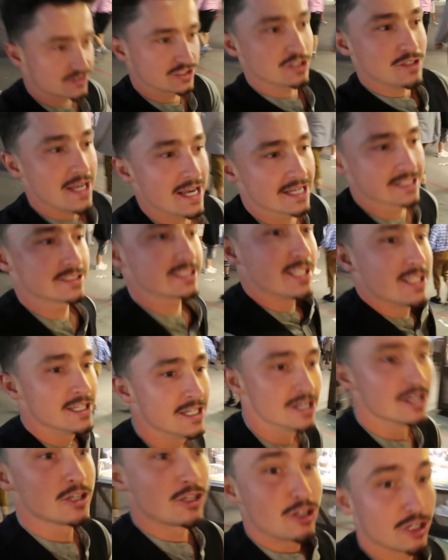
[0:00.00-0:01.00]
So yes,
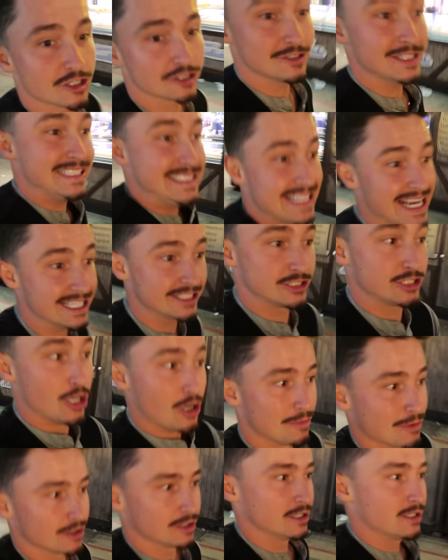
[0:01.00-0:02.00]
currently dead
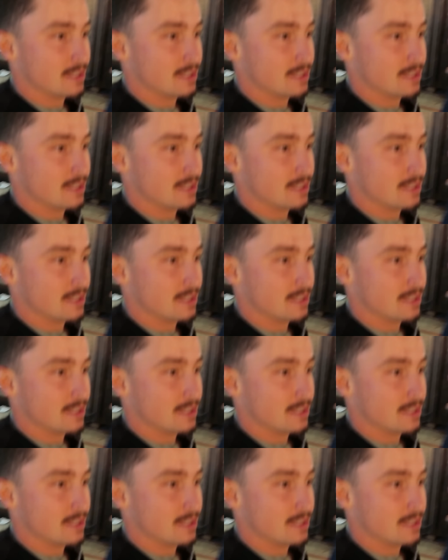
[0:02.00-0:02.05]
sober.